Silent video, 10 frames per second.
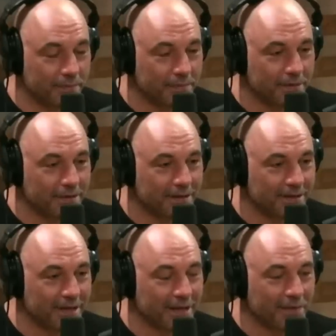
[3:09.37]
What?
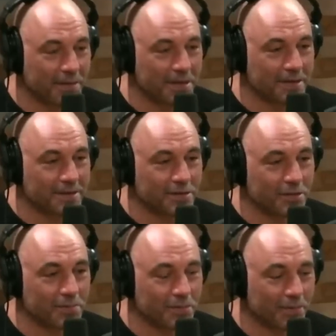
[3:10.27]
It's not. I mean, it's
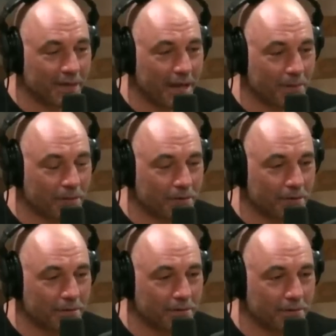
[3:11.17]
some sort of chemical. No.